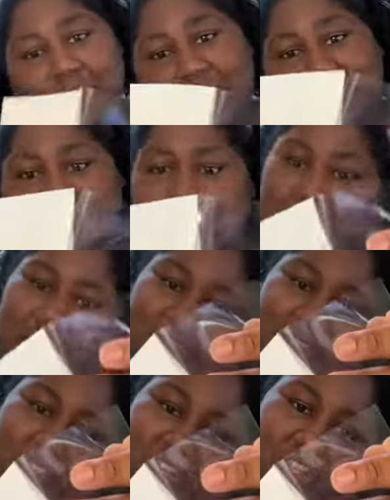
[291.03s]
Place
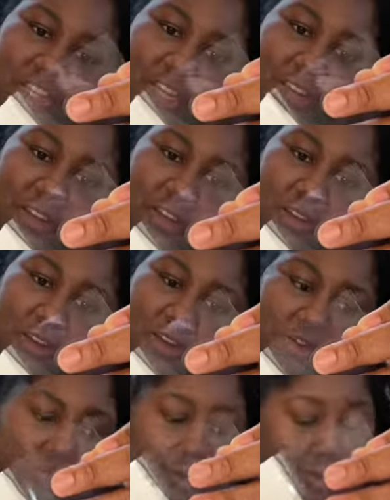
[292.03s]
plastic sheet
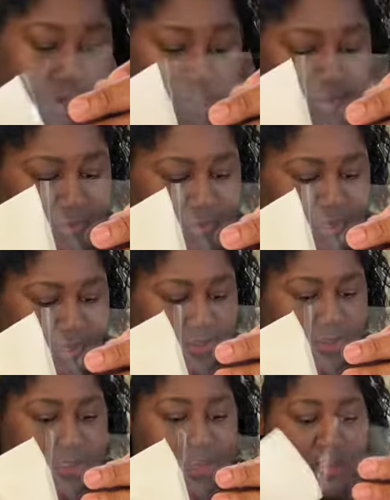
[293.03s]
over your
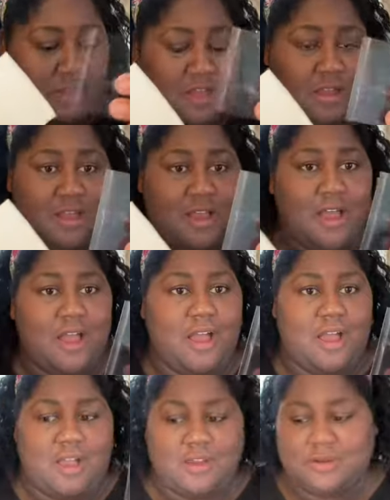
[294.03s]
perfectors.
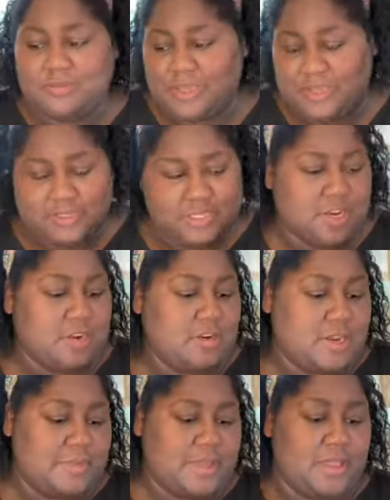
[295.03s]
Oh, because they're
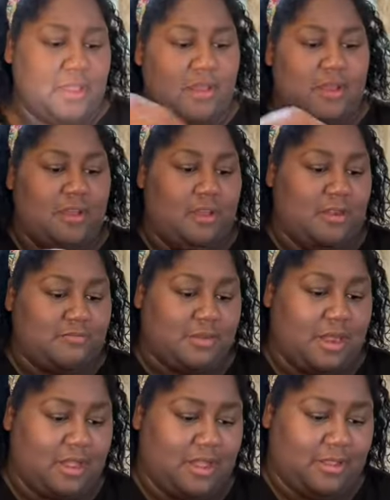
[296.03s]
creamy. All
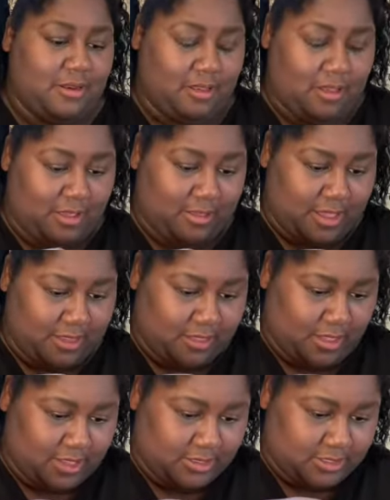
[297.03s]
right, I like
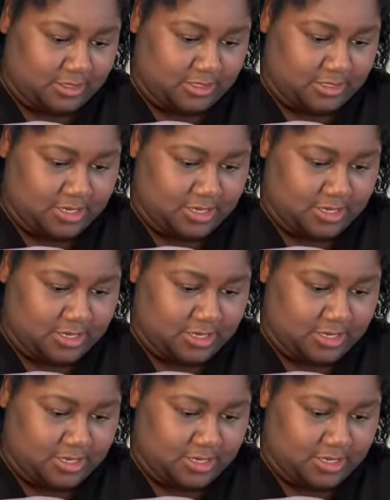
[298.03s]
that.